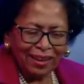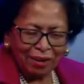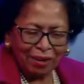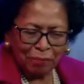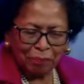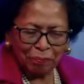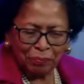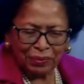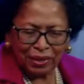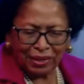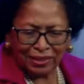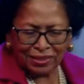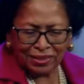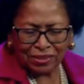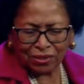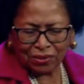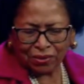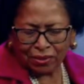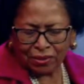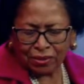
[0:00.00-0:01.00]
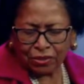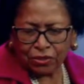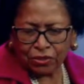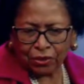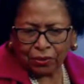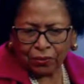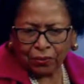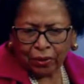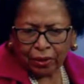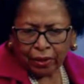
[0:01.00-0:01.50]
um, and so on.
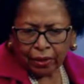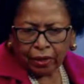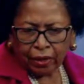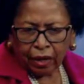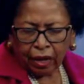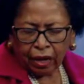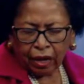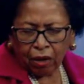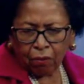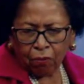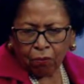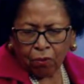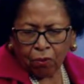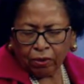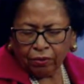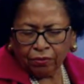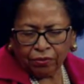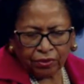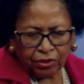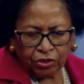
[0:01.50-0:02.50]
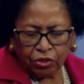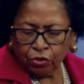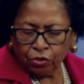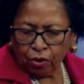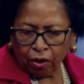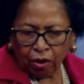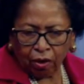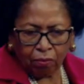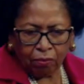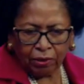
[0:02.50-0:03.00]
So, uh, one of the things you
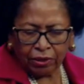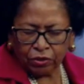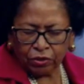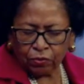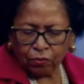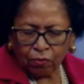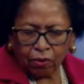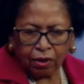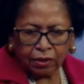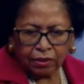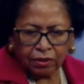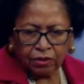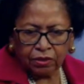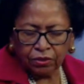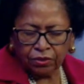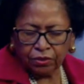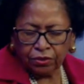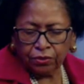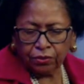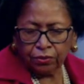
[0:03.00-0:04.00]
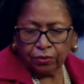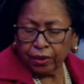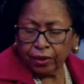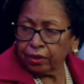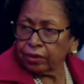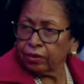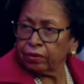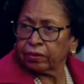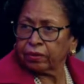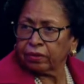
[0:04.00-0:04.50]
always want to do
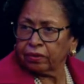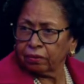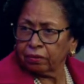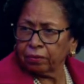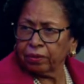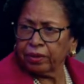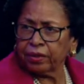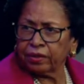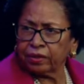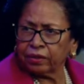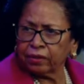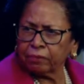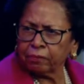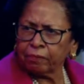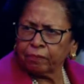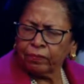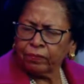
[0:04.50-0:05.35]
in your career